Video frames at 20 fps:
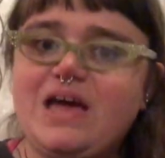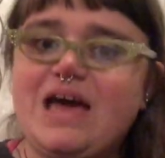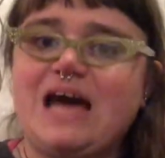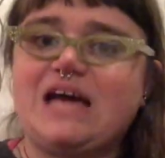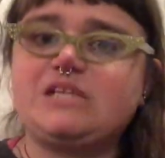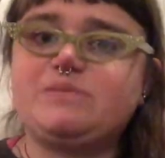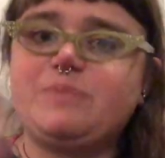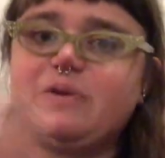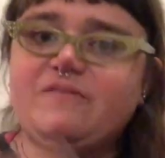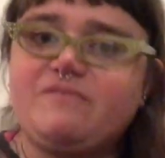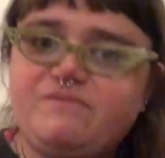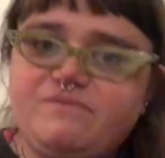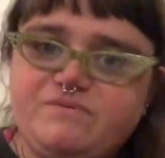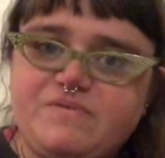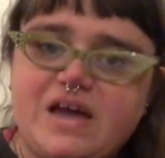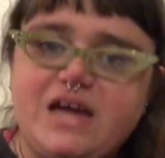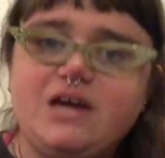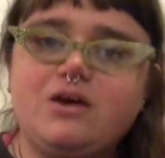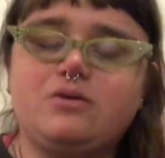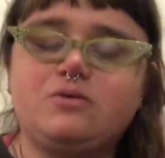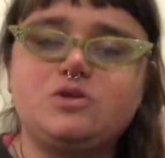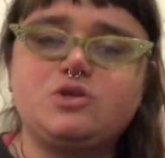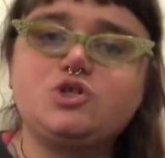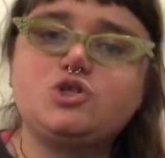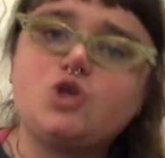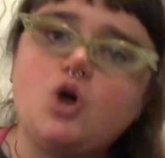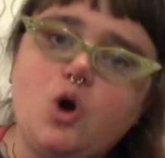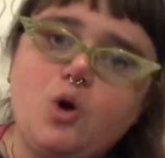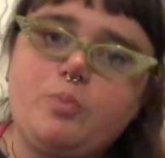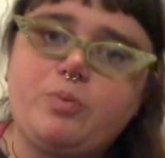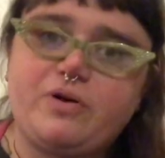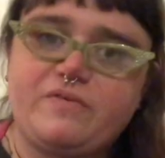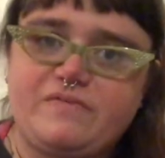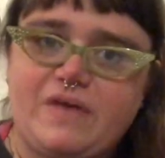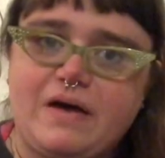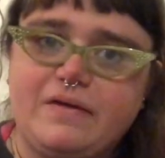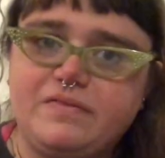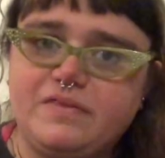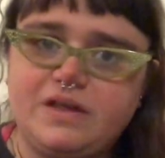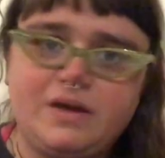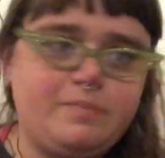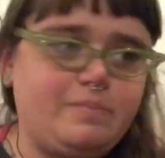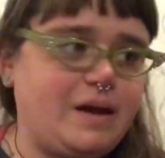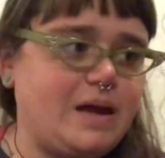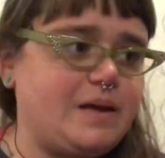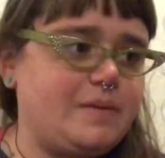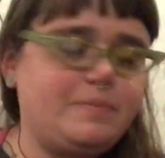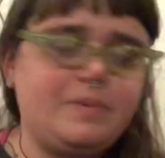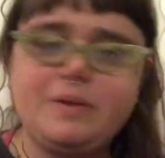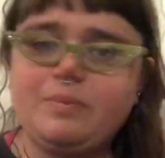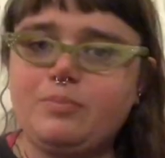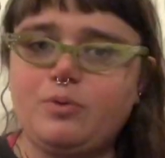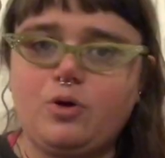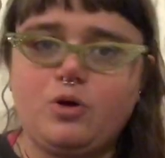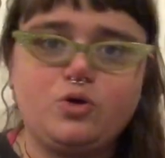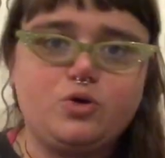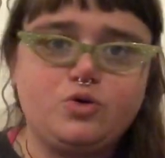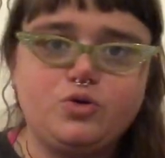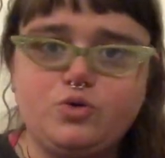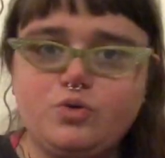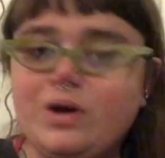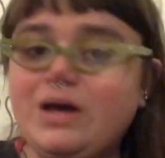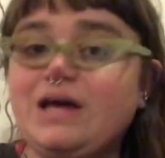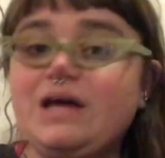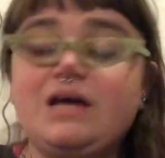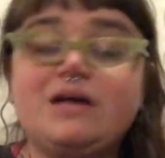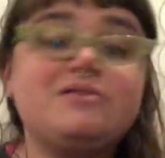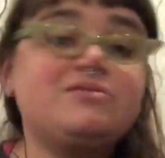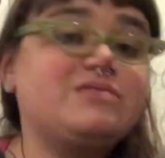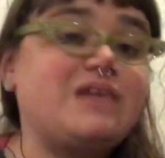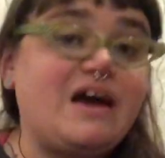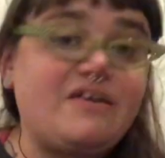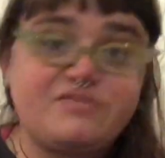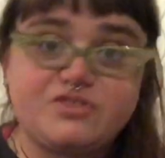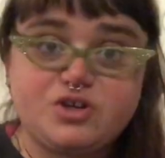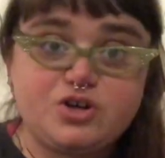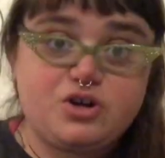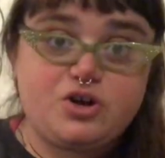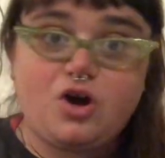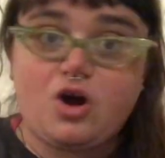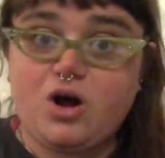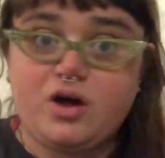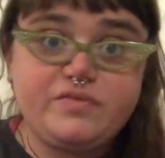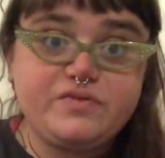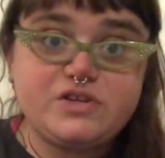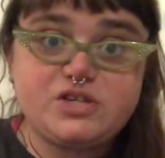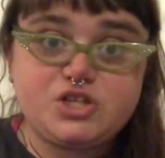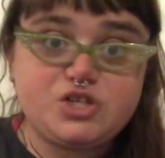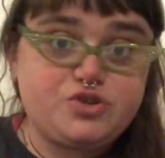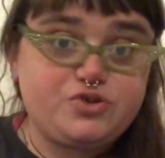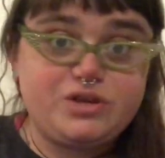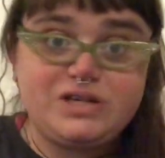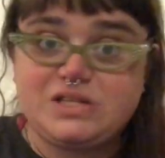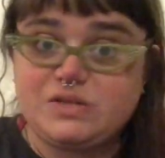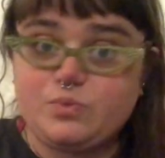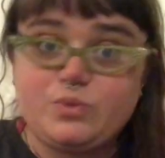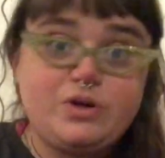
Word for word: has been failed so profoundly by people who left her on the streets.